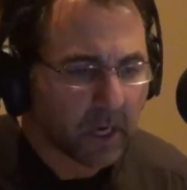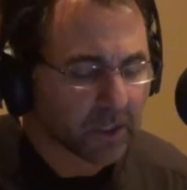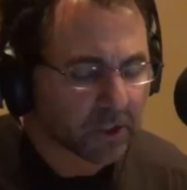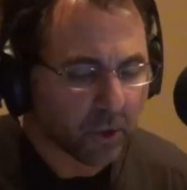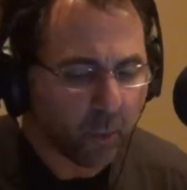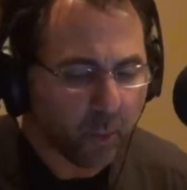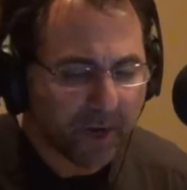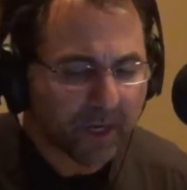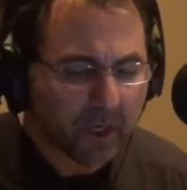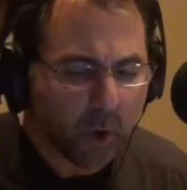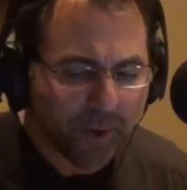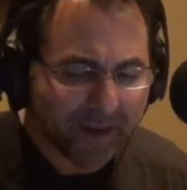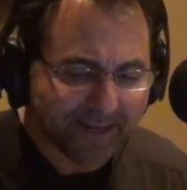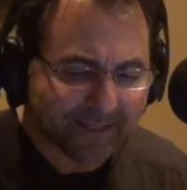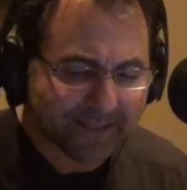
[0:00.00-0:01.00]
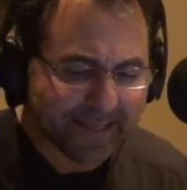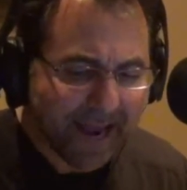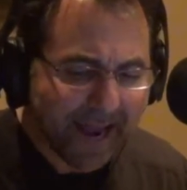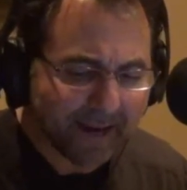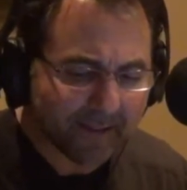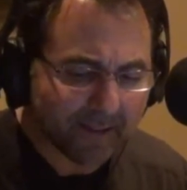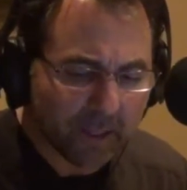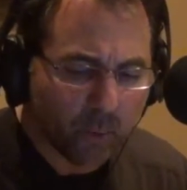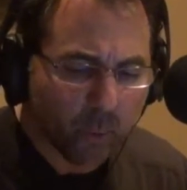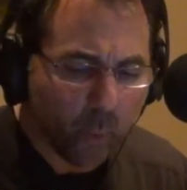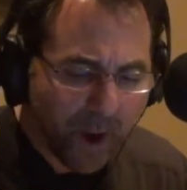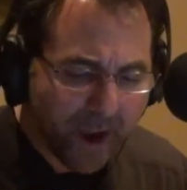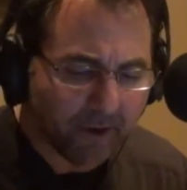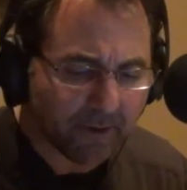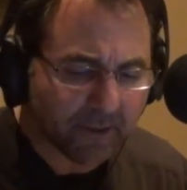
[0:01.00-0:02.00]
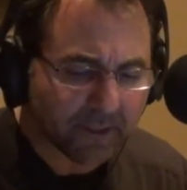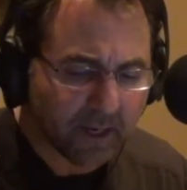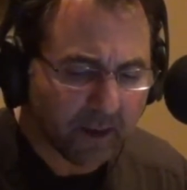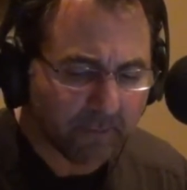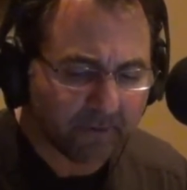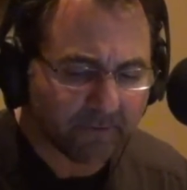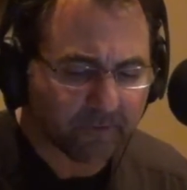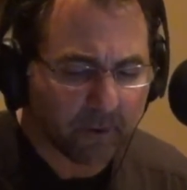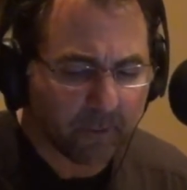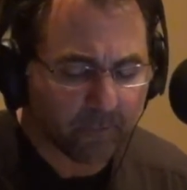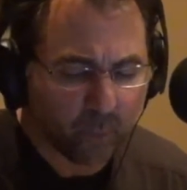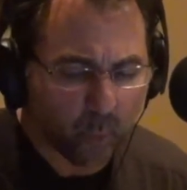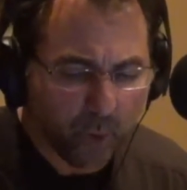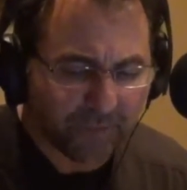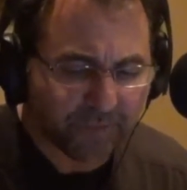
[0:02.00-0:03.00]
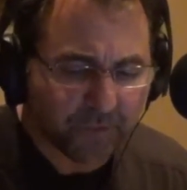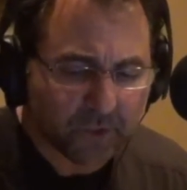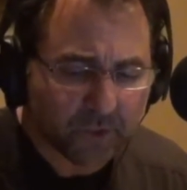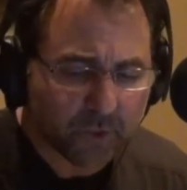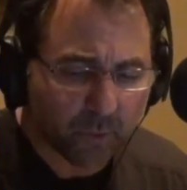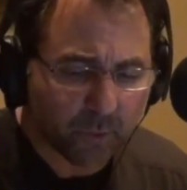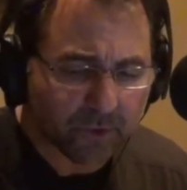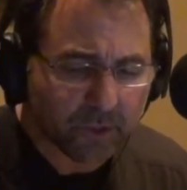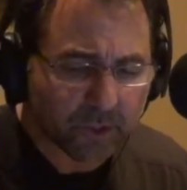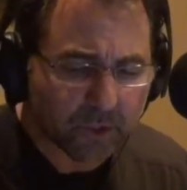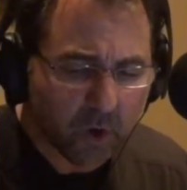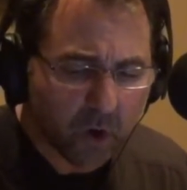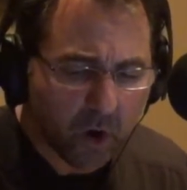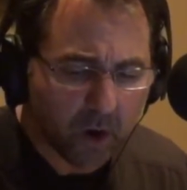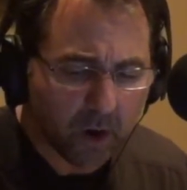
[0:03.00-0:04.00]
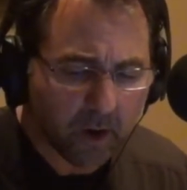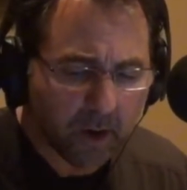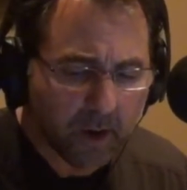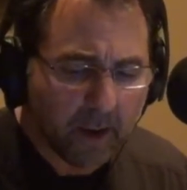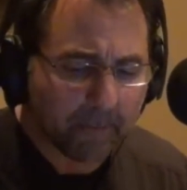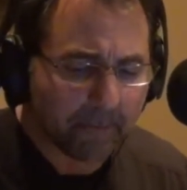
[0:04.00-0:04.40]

So we know exactly where it's coming from, what the sources are.